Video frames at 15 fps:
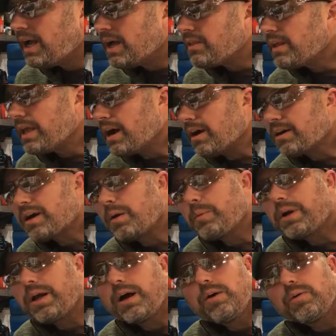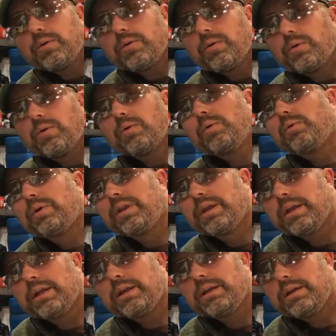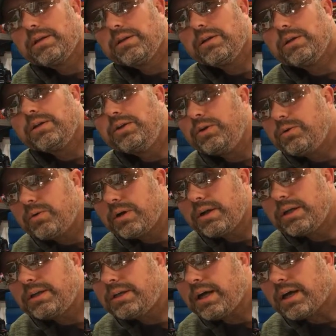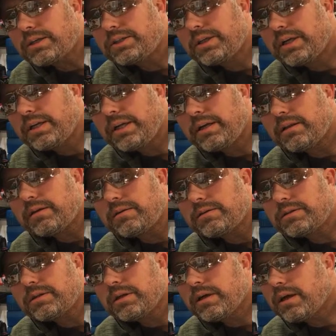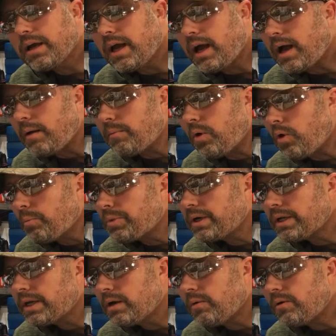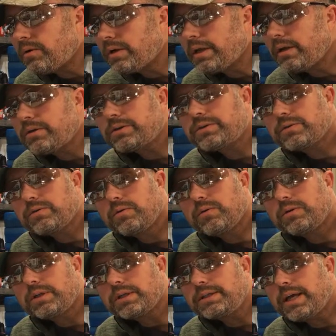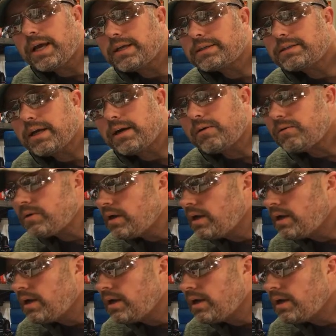they are coming out with a new induction annealers. I'm hoping to get one here soon to test out.